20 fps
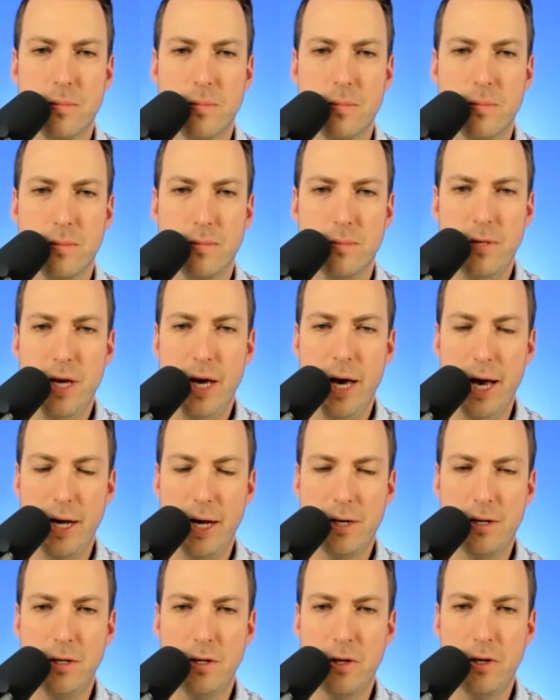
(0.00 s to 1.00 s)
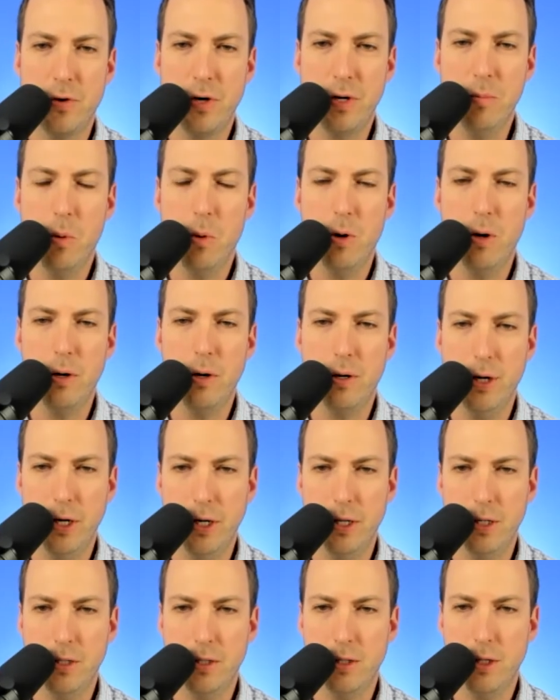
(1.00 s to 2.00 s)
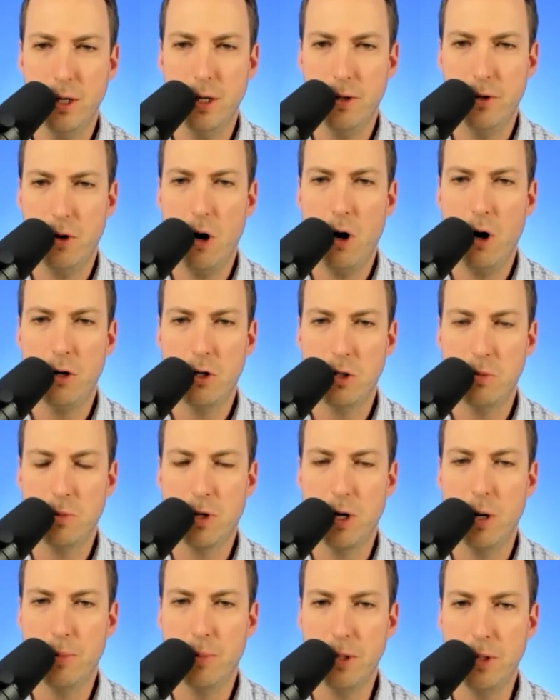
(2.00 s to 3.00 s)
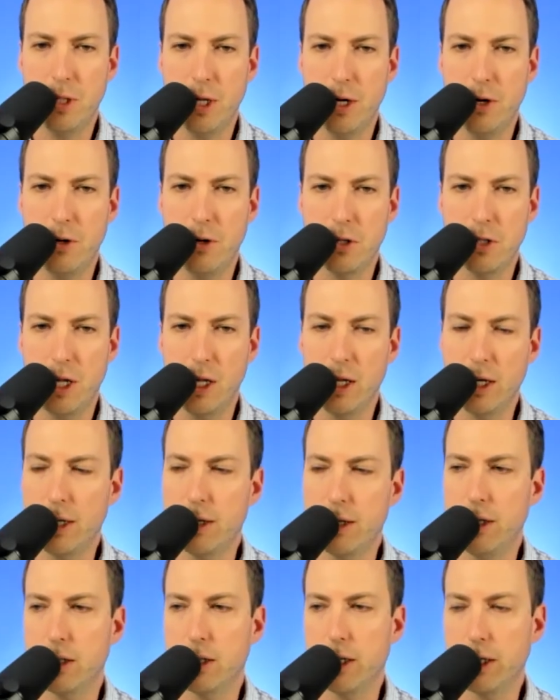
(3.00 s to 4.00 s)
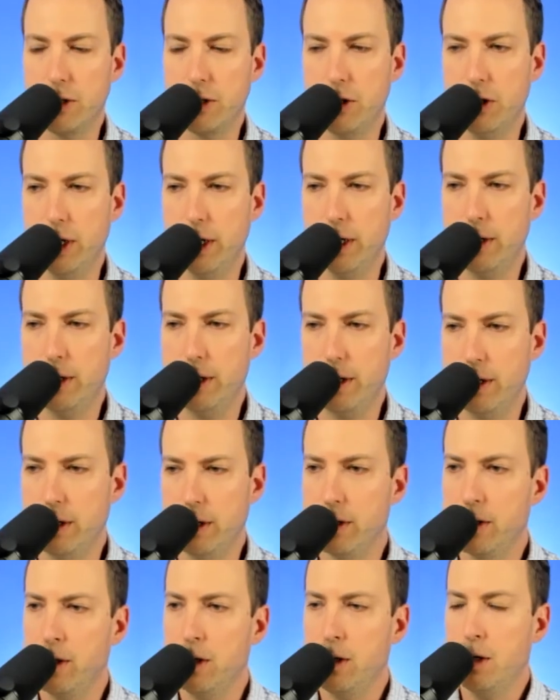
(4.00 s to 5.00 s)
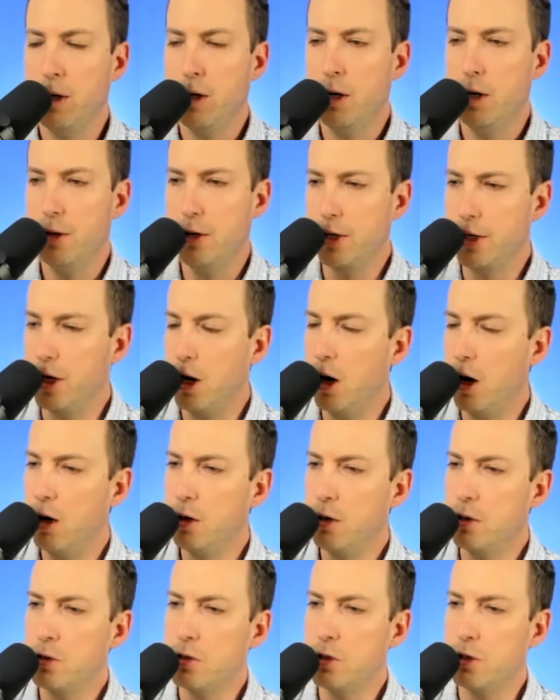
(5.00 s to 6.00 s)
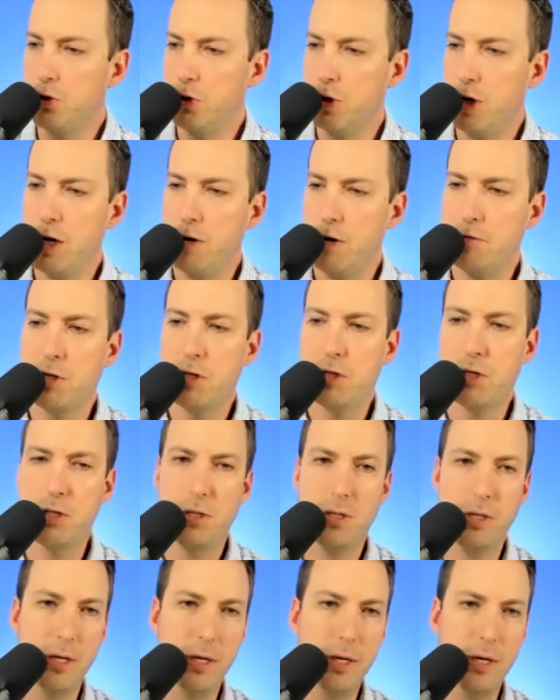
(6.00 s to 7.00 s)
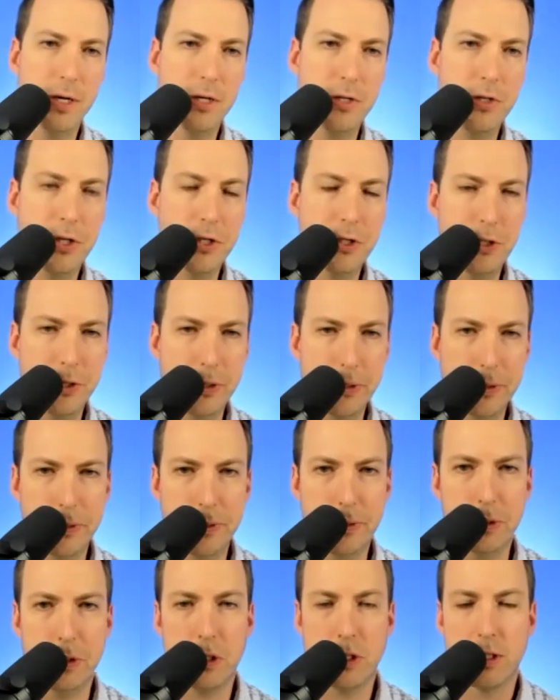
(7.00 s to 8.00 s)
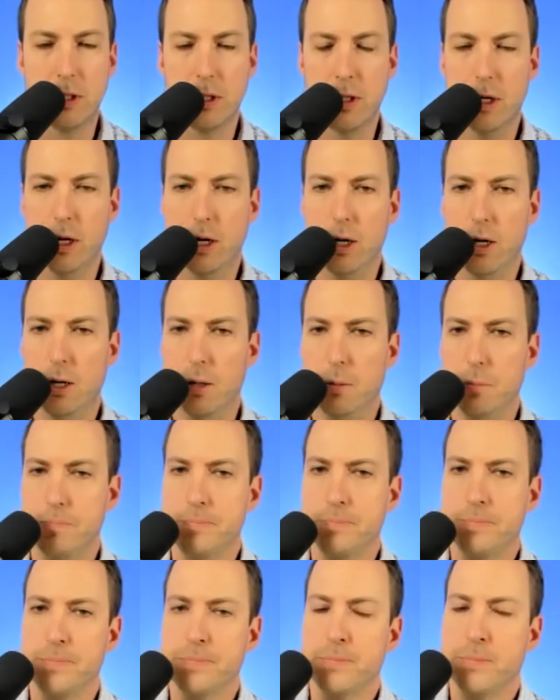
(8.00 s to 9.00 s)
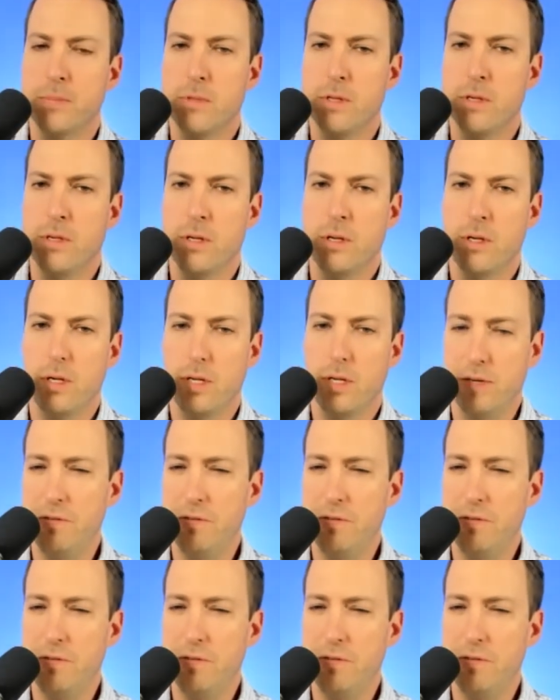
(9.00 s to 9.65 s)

Yeah, I couldn't agree more. And there are some companies that are excelling at this, like you said, the Gongs, the Drifts, the G2s, even